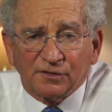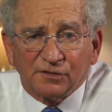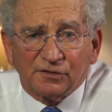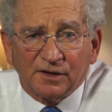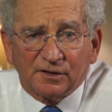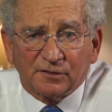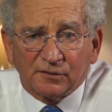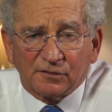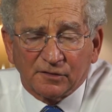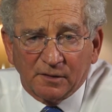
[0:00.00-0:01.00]
to
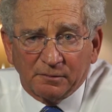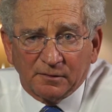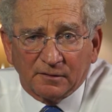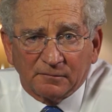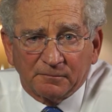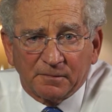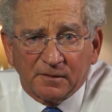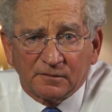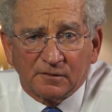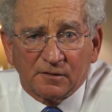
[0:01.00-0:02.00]
sell something
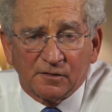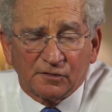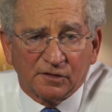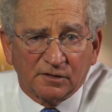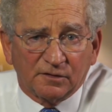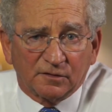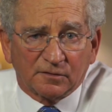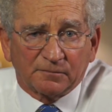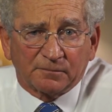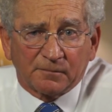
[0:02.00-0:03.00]
to the senior.